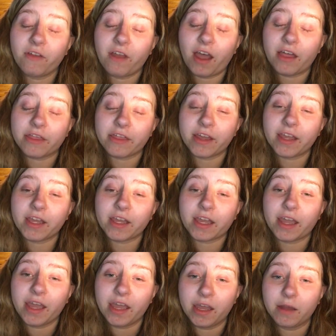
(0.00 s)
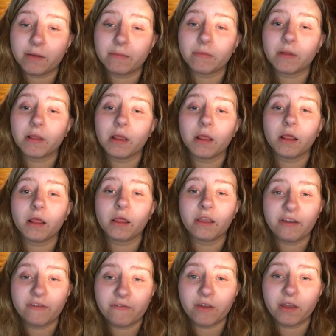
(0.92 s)
I think him
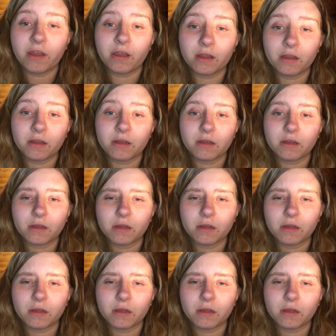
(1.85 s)
living